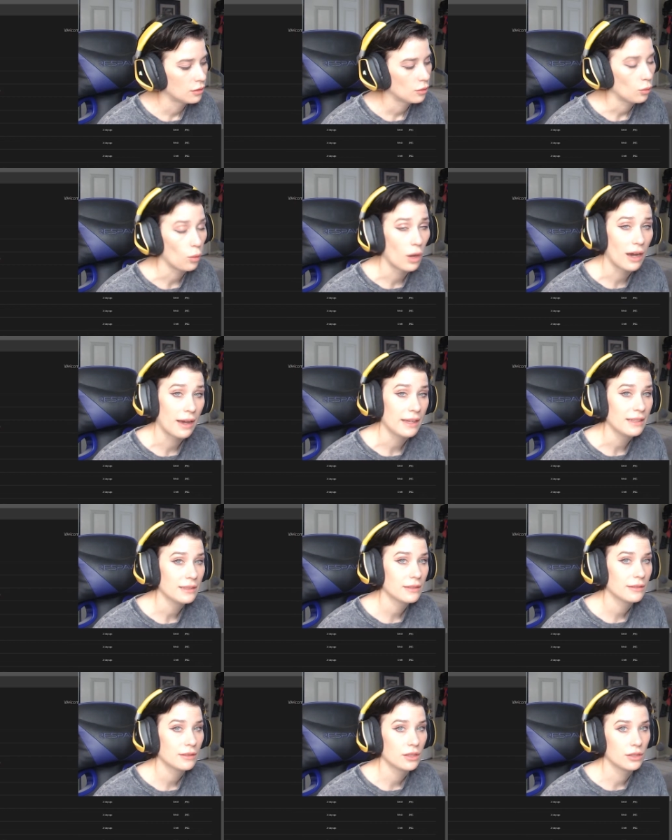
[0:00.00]
wise
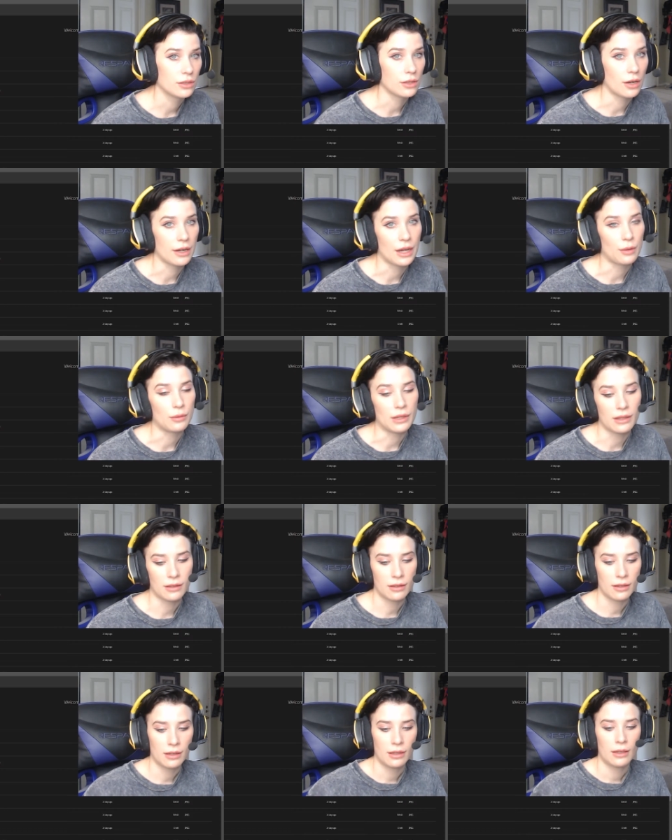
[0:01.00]
to start out with
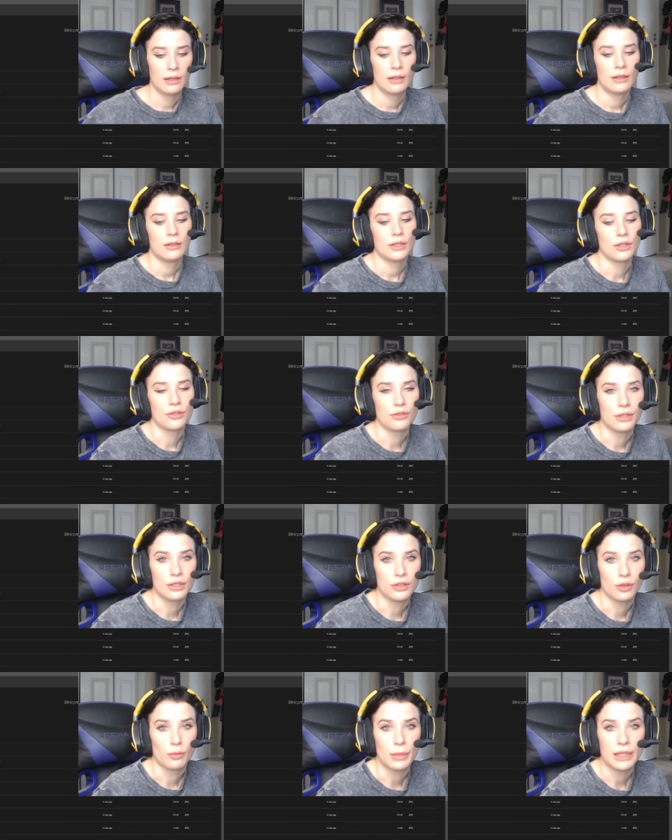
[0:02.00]
your
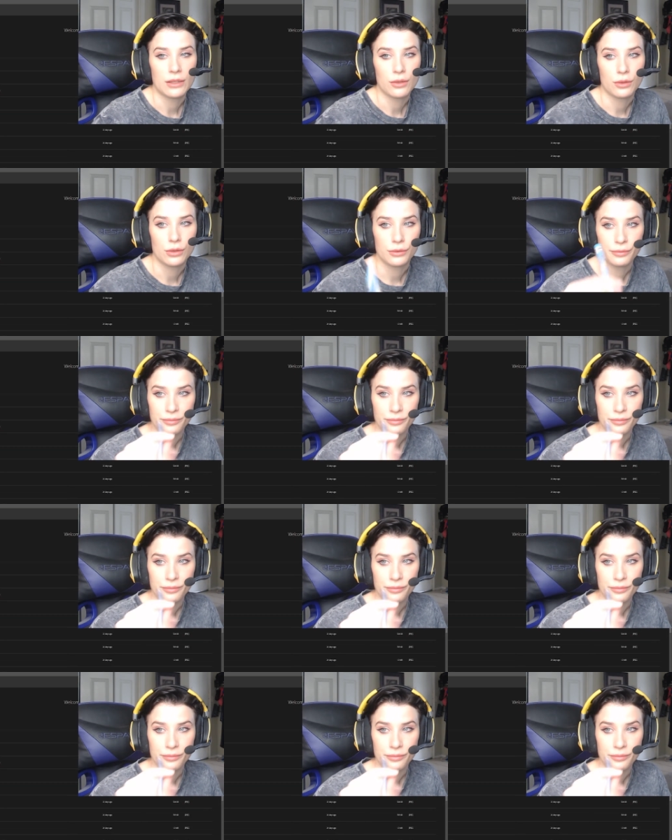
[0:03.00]
traditional pencil.